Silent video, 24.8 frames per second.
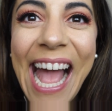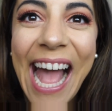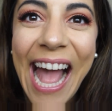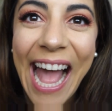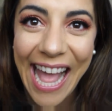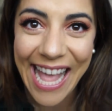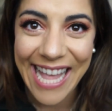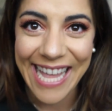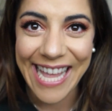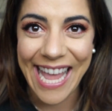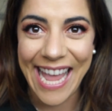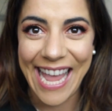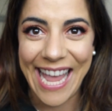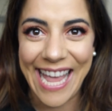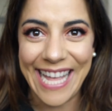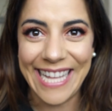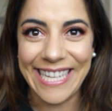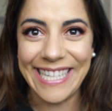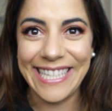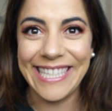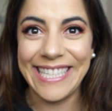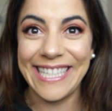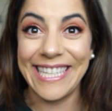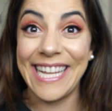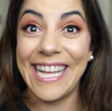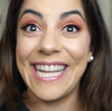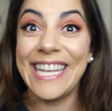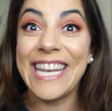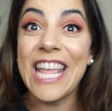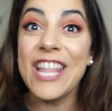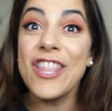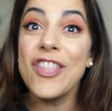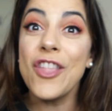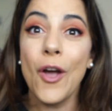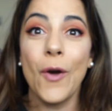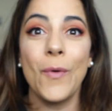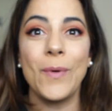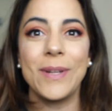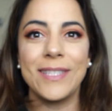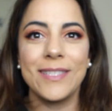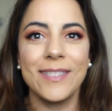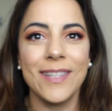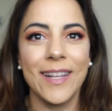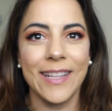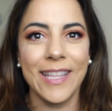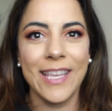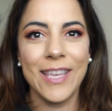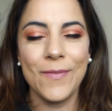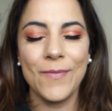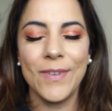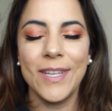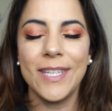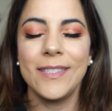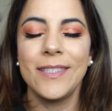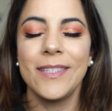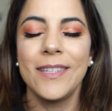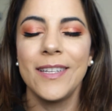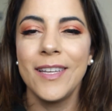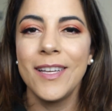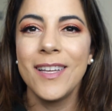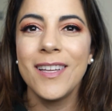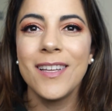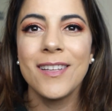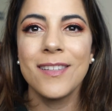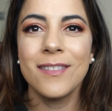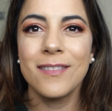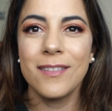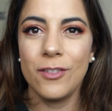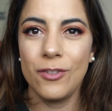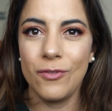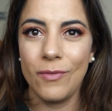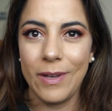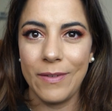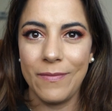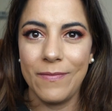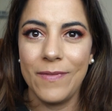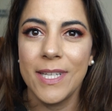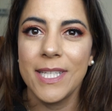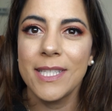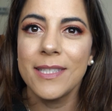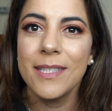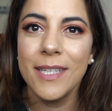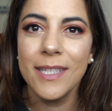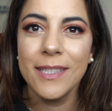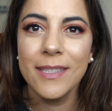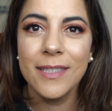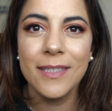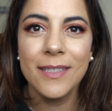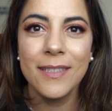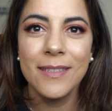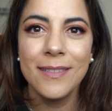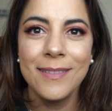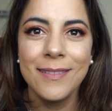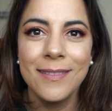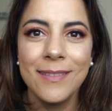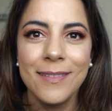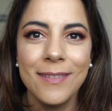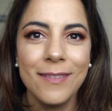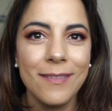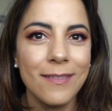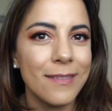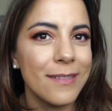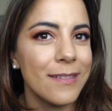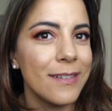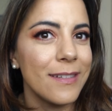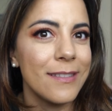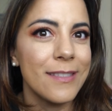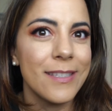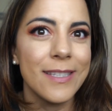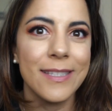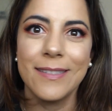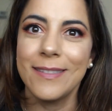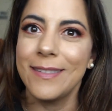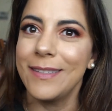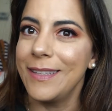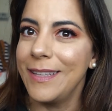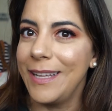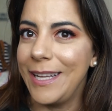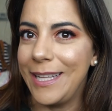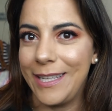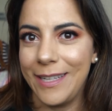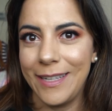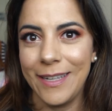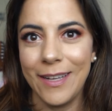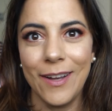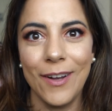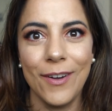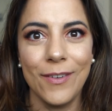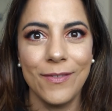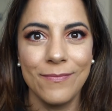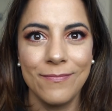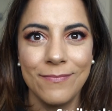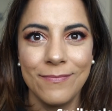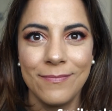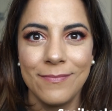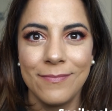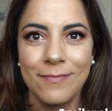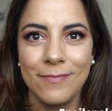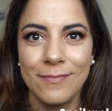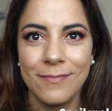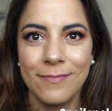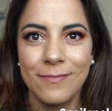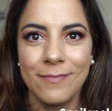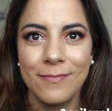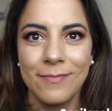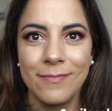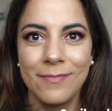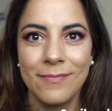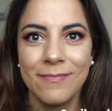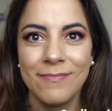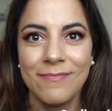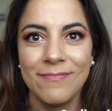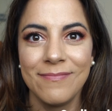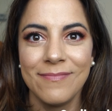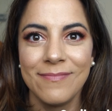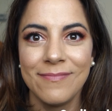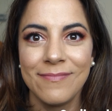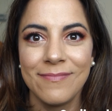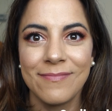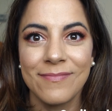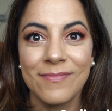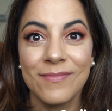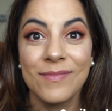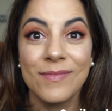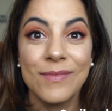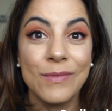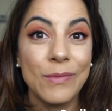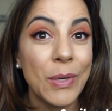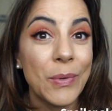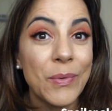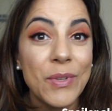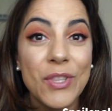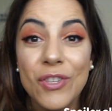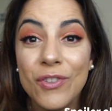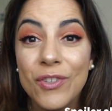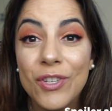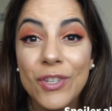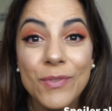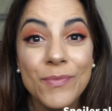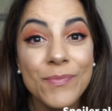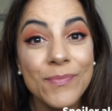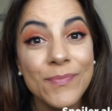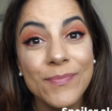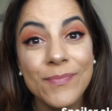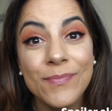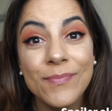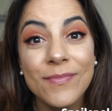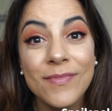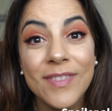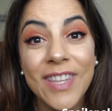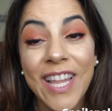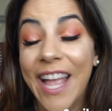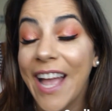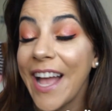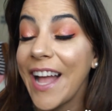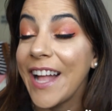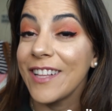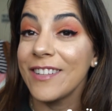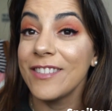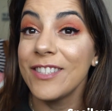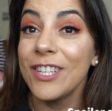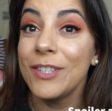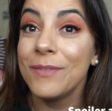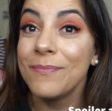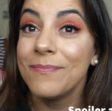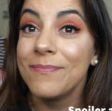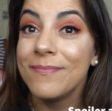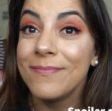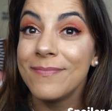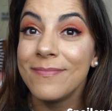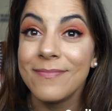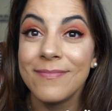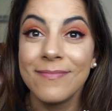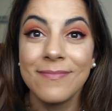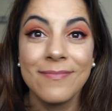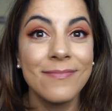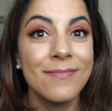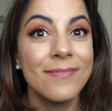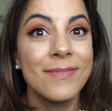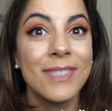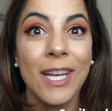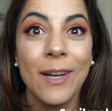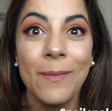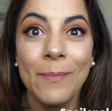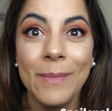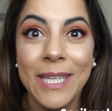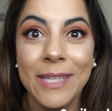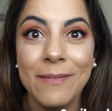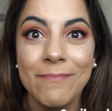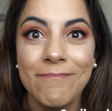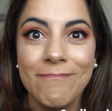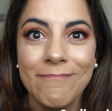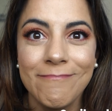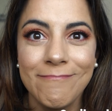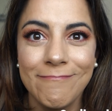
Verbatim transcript: I can, and I know it's not even. So do I fix it or do I just let it go? What would you do? I don't know. Tell me.